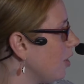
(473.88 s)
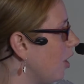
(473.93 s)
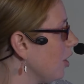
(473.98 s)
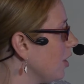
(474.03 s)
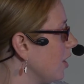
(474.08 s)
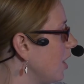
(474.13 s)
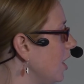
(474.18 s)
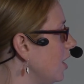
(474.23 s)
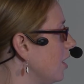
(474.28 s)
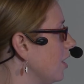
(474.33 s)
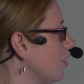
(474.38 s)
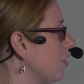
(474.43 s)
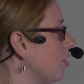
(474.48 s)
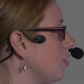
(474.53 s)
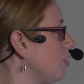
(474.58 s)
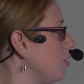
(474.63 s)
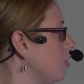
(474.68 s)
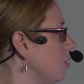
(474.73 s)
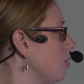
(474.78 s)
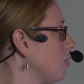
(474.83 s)
are needed
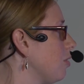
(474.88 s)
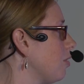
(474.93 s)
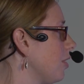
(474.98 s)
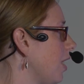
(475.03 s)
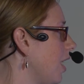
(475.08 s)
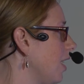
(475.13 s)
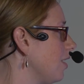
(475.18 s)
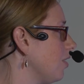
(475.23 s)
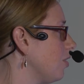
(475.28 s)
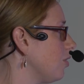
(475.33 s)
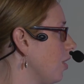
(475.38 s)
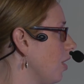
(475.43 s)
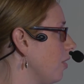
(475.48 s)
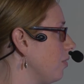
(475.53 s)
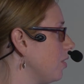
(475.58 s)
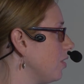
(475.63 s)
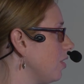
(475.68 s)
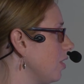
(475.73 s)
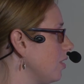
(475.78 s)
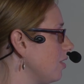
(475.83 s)
to create the
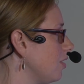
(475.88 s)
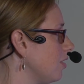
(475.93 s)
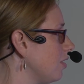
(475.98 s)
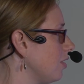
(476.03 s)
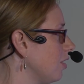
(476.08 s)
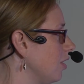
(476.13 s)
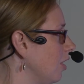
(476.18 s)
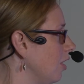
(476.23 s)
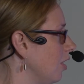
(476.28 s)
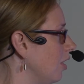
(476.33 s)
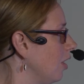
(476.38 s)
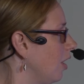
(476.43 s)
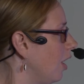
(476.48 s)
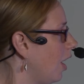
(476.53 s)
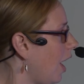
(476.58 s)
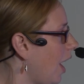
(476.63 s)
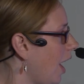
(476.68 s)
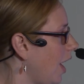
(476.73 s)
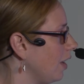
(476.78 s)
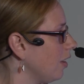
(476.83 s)
services,
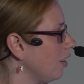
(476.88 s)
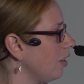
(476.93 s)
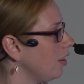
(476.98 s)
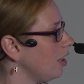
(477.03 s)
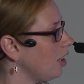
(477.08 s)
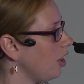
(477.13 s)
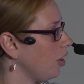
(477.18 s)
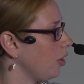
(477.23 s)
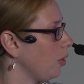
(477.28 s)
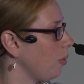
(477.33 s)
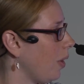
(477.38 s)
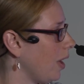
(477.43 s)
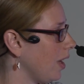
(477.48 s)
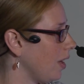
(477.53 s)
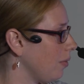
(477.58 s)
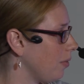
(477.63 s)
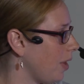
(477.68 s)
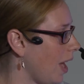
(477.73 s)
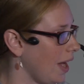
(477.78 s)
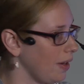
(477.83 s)
and the other way
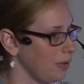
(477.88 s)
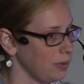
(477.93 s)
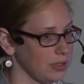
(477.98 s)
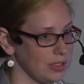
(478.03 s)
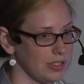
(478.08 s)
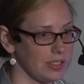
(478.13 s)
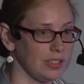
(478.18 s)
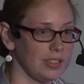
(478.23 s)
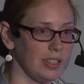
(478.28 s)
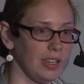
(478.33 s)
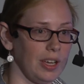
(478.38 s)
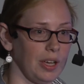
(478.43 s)
around.